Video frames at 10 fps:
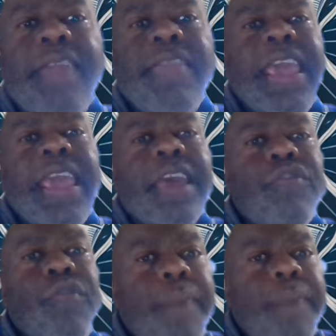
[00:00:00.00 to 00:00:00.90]
he can
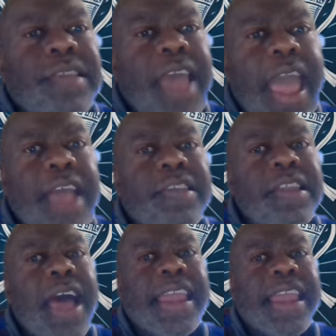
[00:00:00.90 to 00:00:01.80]
drop his hands and
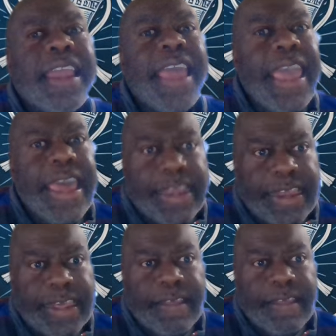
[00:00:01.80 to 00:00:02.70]
not get hit.
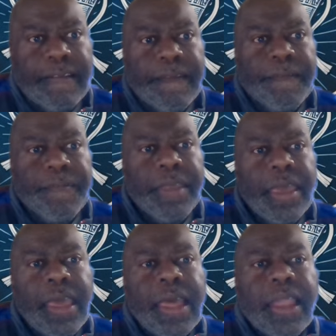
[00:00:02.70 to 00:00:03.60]

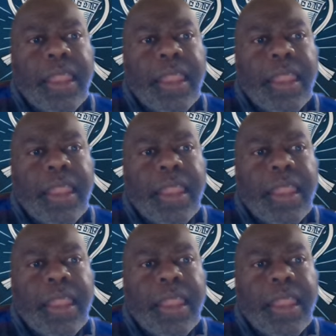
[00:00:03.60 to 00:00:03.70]
Let me